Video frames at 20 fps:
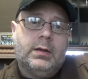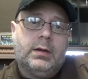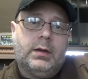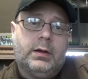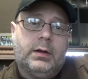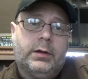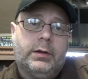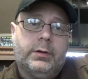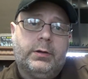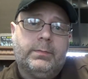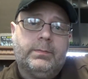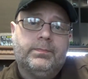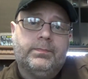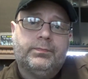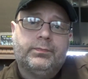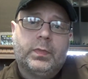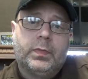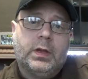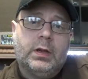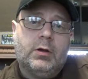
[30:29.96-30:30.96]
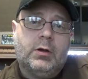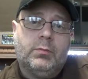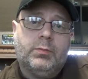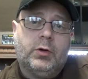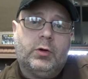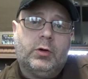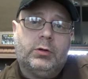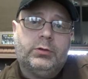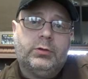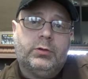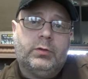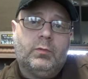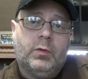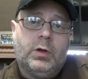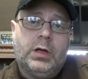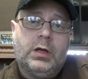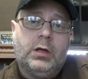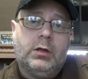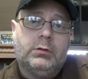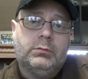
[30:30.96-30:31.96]
I hope you're all doing
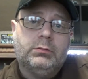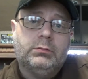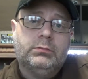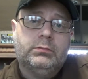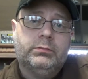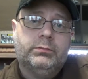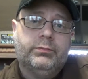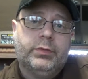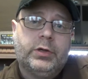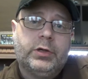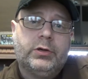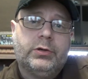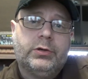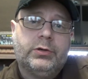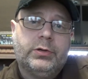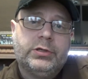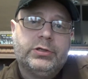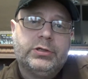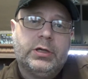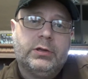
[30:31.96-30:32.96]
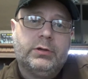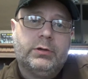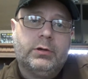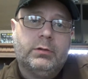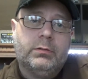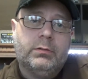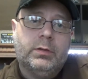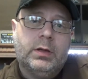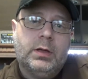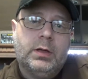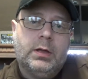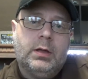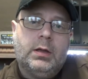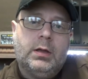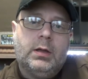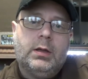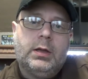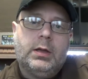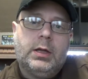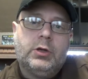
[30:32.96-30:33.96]
well. Be good to each other.
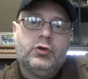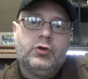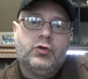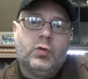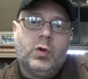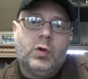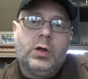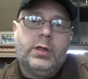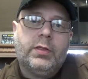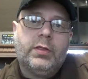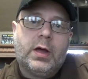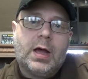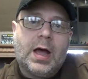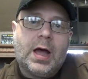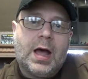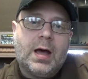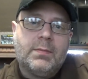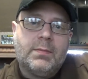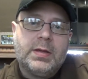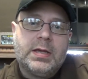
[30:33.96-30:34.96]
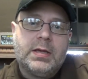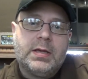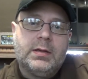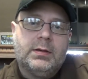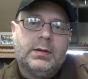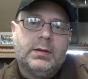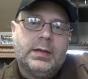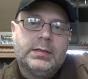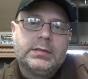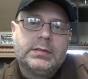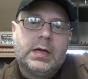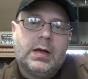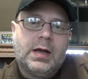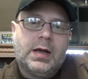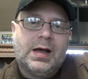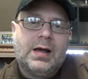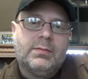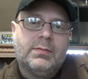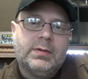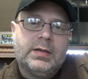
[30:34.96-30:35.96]
Enjoy the hobby. It's a
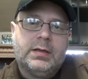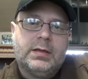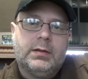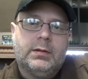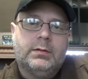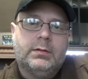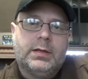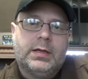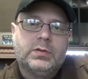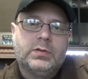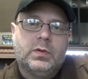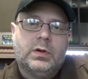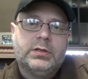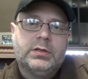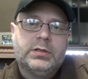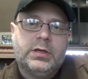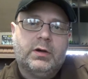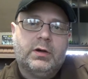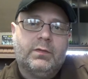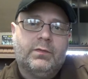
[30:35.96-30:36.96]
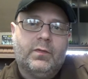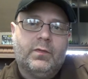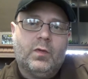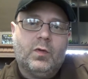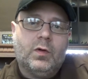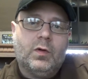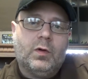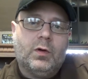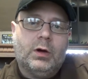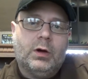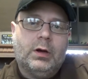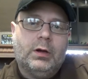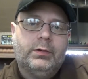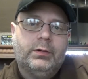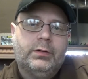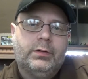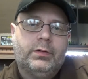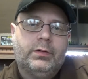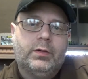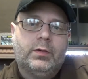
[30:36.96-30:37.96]
hobby. That's what it's here for.
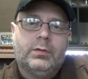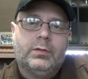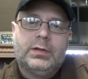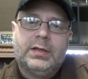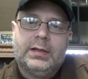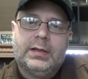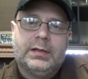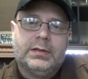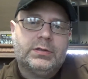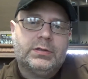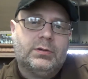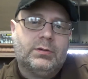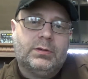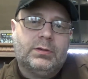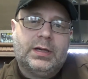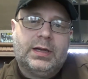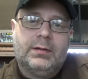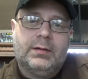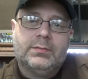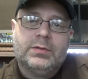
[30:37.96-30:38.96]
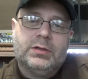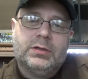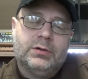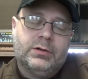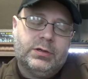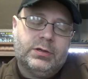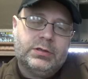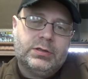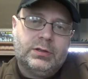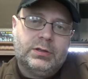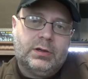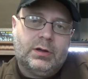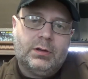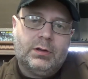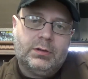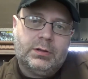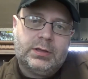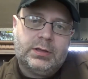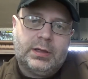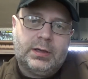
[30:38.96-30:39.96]
Don't take it so damn seriously
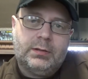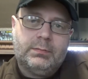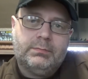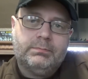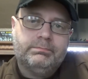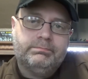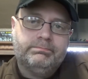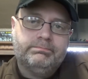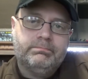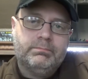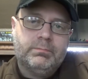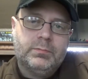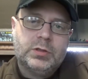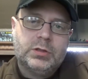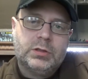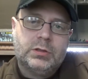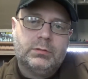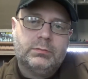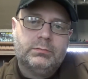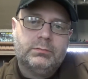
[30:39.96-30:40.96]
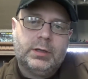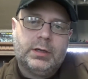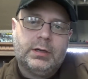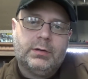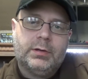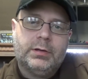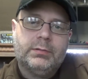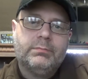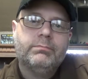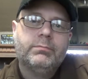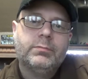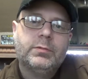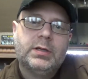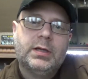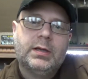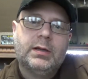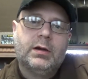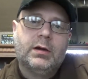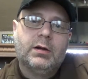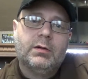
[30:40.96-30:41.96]
all the time. So anyway,
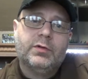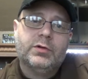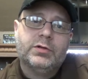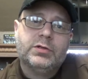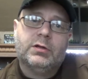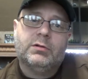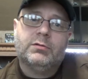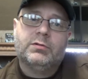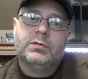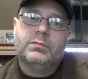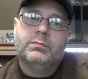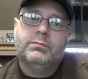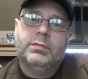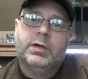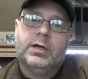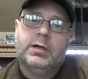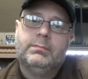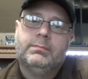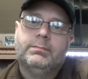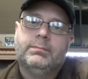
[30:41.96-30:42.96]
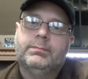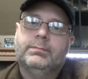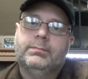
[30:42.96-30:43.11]
take care of yourselves. Bye.